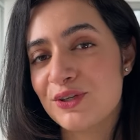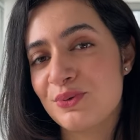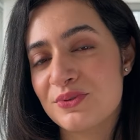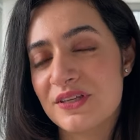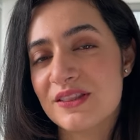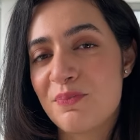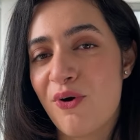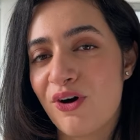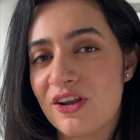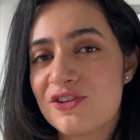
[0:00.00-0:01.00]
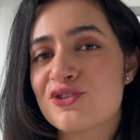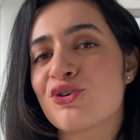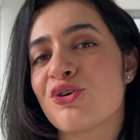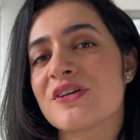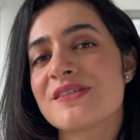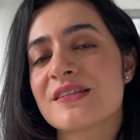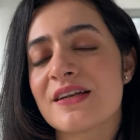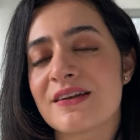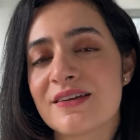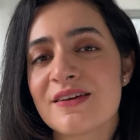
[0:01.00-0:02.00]
using the Paula's Choice
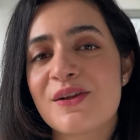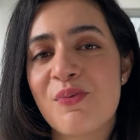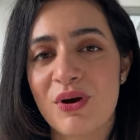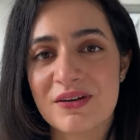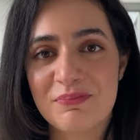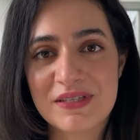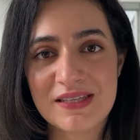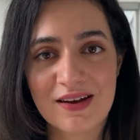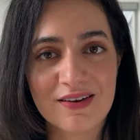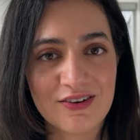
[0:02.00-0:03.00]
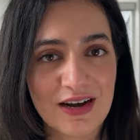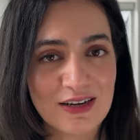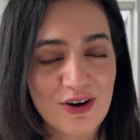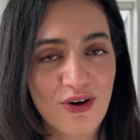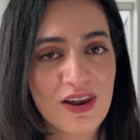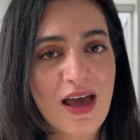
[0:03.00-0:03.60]
Clinical 1% Retinol,